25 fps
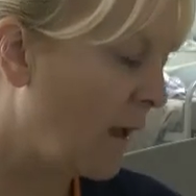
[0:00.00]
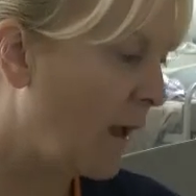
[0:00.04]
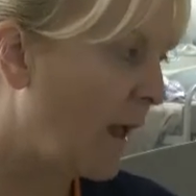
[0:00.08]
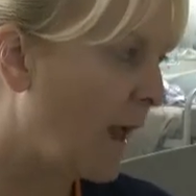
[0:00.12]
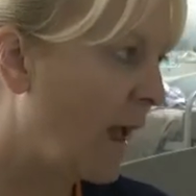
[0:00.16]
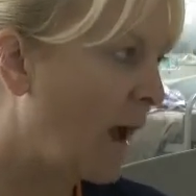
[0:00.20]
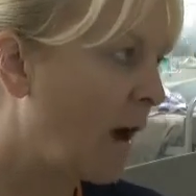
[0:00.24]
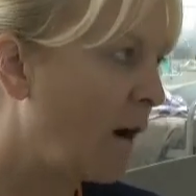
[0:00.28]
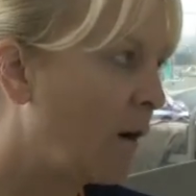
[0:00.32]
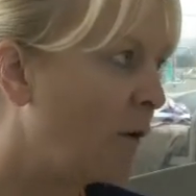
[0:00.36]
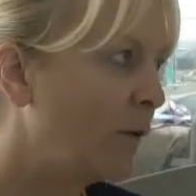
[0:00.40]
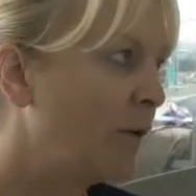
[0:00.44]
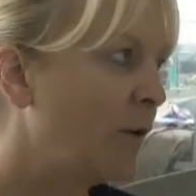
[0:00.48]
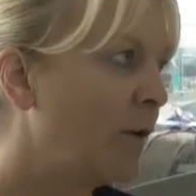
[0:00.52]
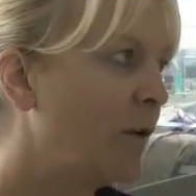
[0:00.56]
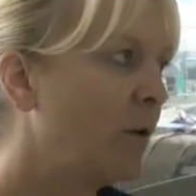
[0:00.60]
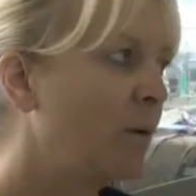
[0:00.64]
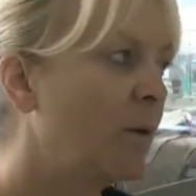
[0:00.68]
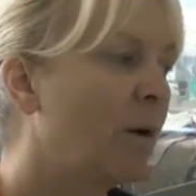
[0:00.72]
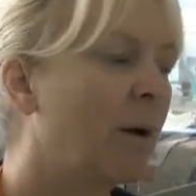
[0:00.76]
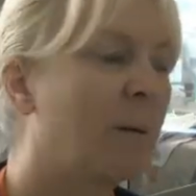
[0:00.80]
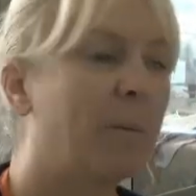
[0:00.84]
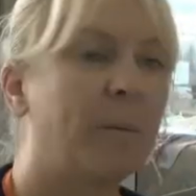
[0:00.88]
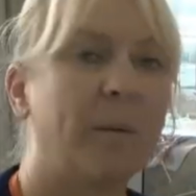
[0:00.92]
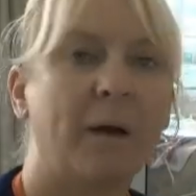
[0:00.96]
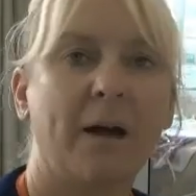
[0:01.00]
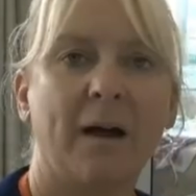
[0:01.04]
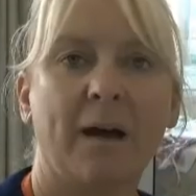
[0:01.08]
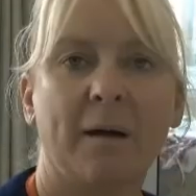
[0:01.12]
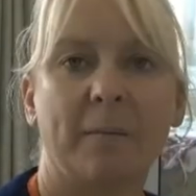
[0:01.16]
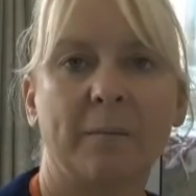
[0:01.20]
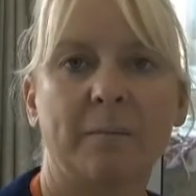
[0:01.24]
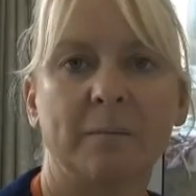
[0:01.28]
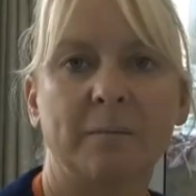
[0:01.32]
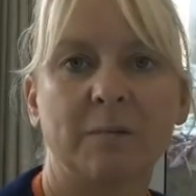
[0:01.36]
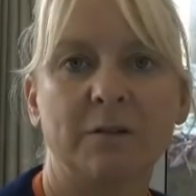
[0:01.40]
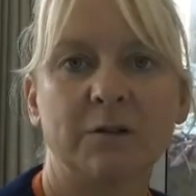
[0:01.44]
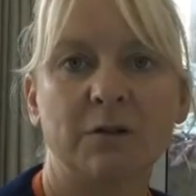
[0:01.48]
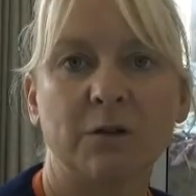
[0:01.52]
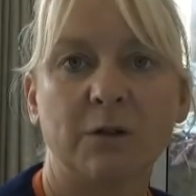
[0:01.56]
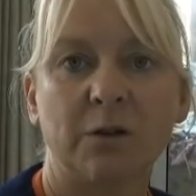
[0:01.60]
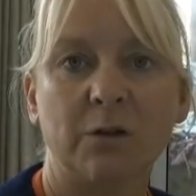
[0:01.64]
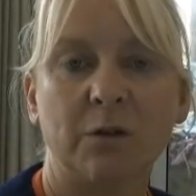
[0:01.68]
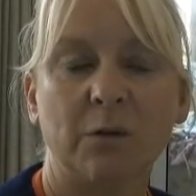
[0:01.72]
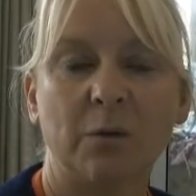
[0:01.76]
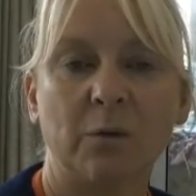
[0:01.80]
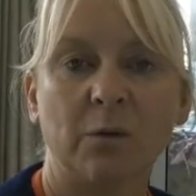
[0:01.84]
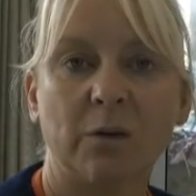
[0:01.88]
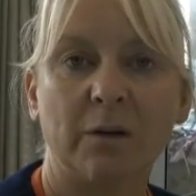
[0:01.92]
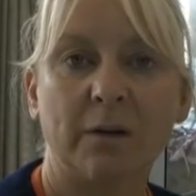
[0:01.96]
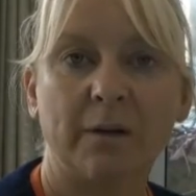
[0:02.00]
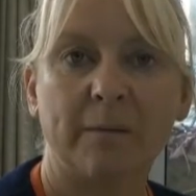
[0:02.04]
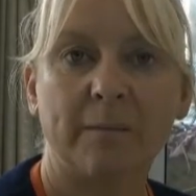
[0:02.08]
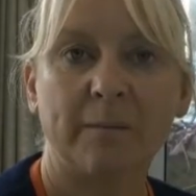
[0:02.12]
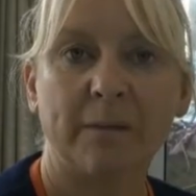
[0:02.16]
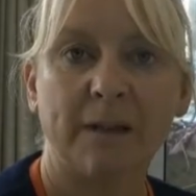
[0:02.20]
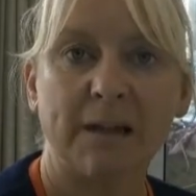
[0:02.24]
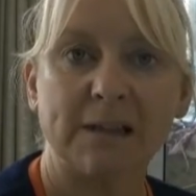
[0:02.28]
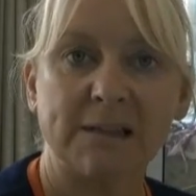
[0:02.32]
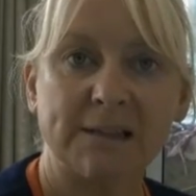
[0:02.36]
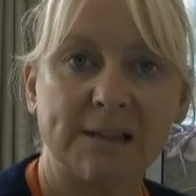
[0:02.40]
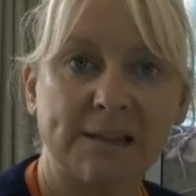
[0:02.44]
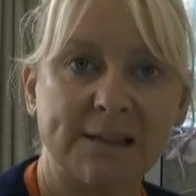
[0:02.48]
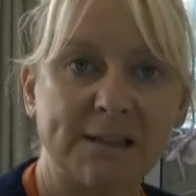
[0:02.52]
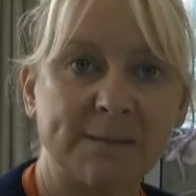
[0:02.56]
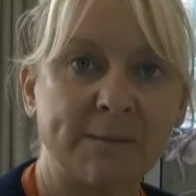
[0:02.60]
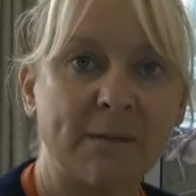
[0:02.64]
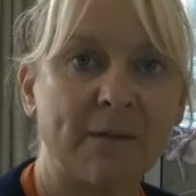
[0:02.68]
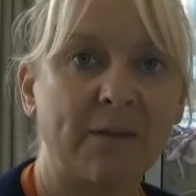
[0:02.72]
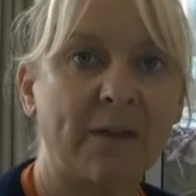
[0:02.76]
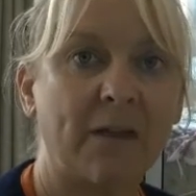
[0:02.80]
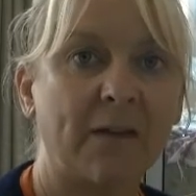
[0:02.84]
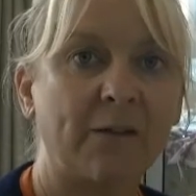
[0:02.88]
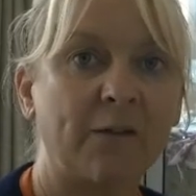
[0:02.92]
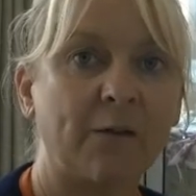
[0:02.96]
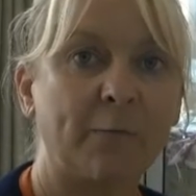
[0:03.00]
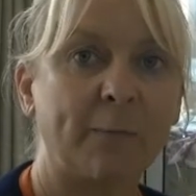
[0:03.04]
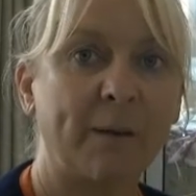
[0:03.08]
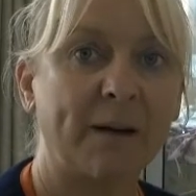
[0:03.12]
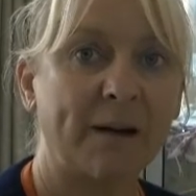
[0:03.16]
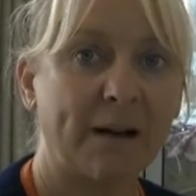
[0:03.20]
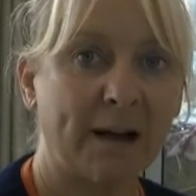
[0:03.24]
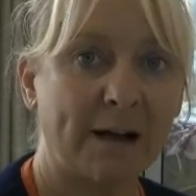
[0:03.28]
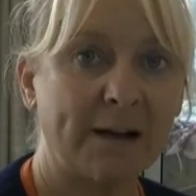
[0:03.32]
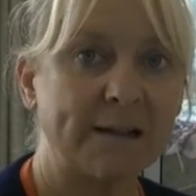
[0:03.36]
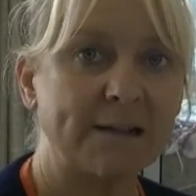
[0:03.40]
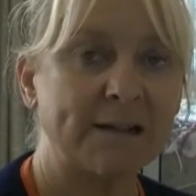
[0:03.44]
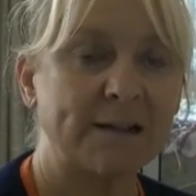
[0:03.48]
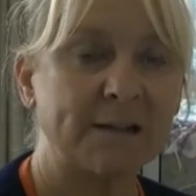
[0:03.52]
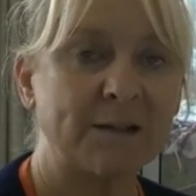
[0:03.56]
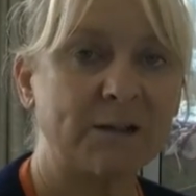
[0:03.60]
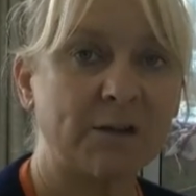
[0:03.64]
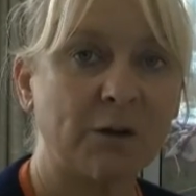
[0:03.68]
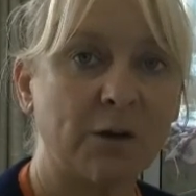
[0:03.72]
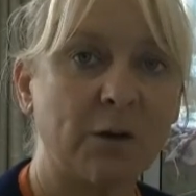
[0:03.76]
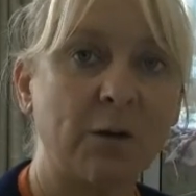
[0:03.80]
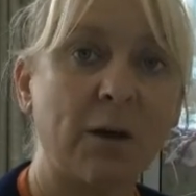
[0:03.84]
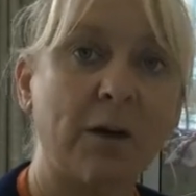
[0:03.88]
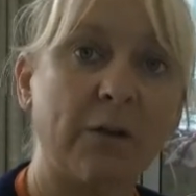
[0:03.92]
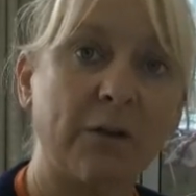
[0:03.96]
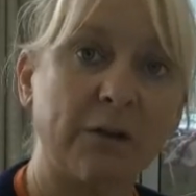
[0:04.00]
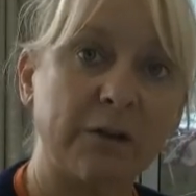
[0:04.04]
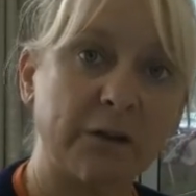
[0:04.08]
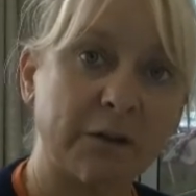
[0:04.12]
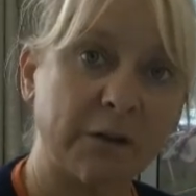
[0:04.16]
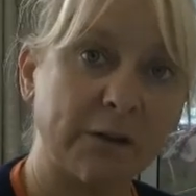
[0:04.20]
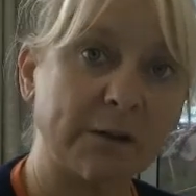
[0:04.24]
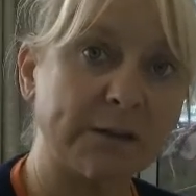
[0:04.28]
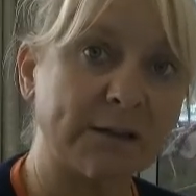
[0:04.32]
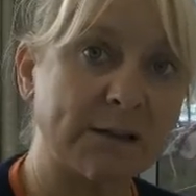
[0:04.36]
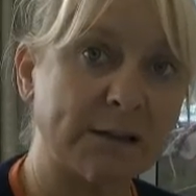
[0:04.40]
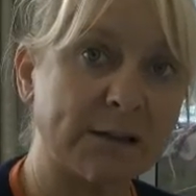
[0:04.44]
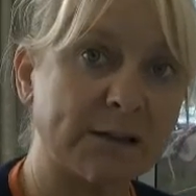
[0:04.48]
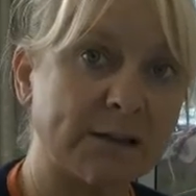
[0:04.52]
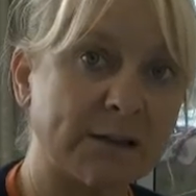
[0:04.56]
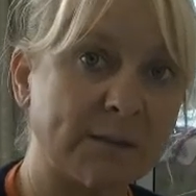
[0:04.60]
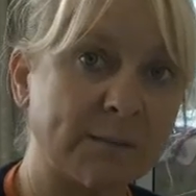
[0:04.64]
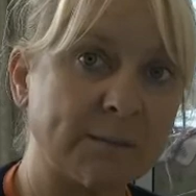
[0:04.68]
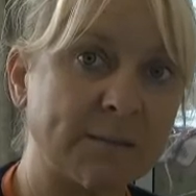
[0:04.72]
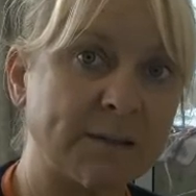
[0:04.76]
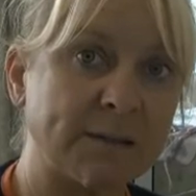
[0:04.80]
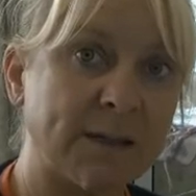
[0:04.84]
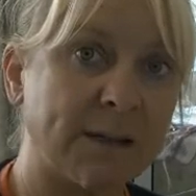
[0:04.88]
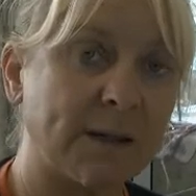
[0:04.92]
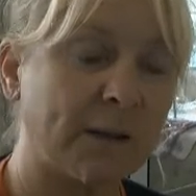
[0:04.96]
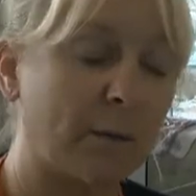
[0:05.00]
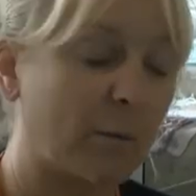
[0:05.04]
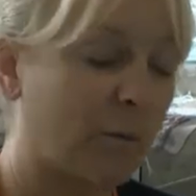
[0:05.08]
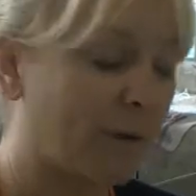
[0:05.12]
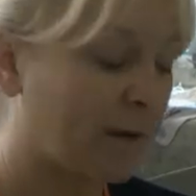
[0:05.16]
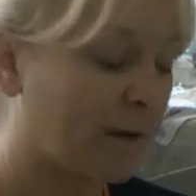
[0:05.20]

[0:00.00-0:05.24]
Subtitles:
how you do your assessment that you've been asked to do in the 2 systems that you were